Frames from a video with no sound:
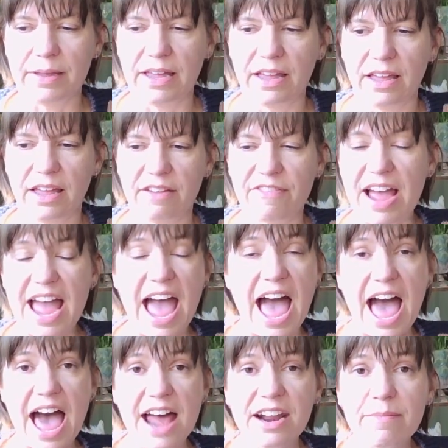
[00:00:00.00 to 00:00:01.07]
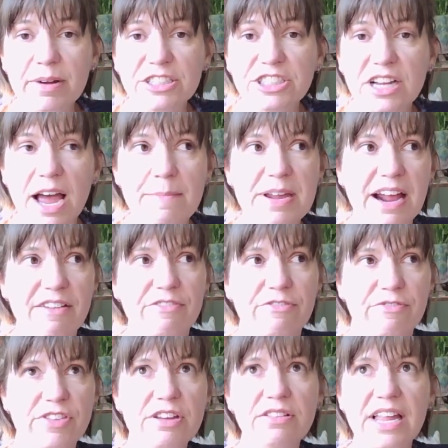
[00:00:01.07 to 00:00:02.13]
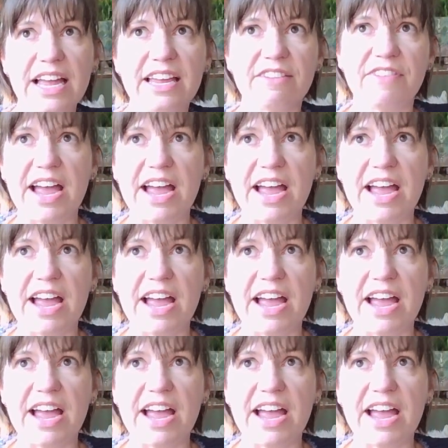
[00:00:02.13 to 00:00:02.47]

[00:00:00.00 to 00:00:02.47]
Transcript: if I had a bunch, I feel like if